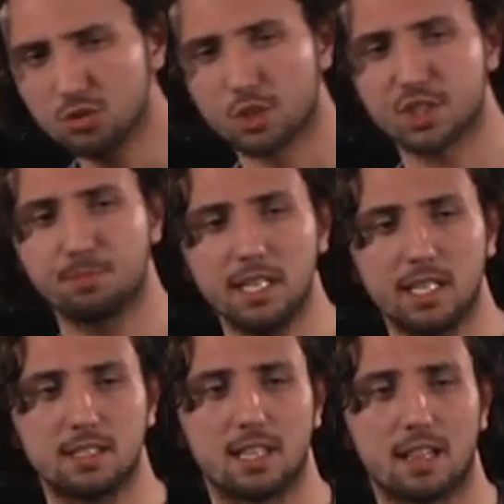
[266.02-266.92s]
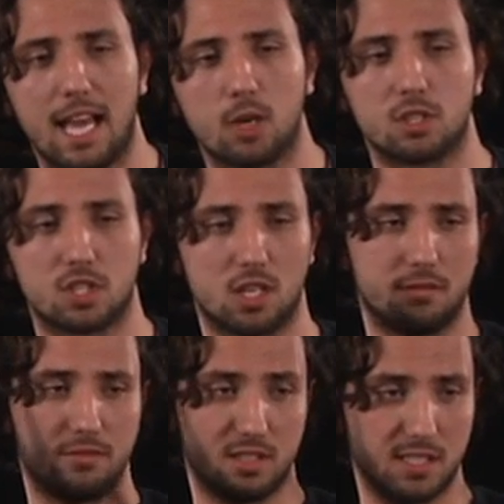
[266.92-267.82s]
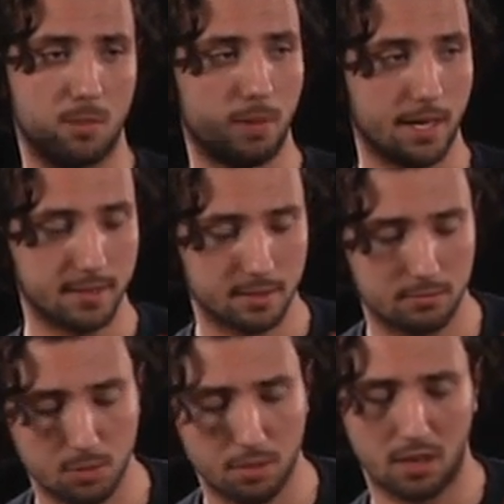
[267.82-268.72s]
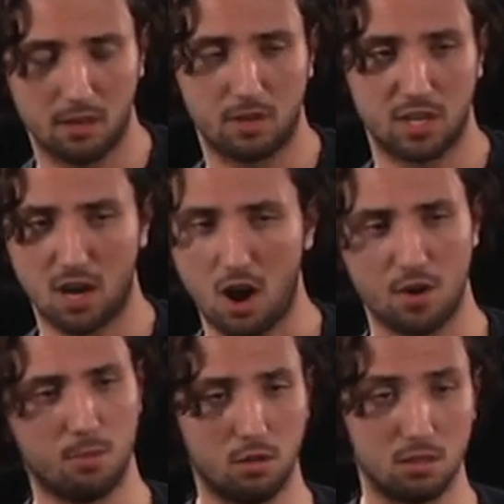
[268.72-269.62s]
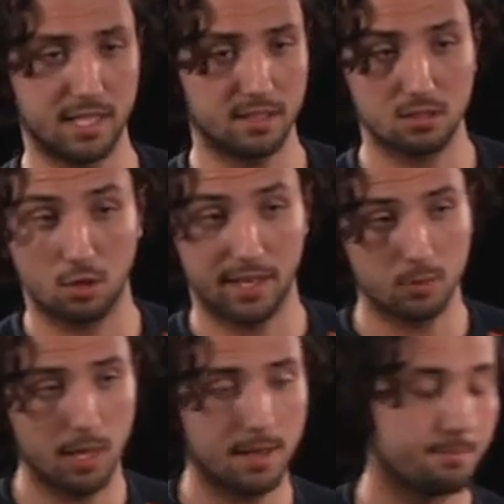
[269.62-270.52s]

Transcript: you are speaking the language of somebody's, to put it in a very horrible yet correct way.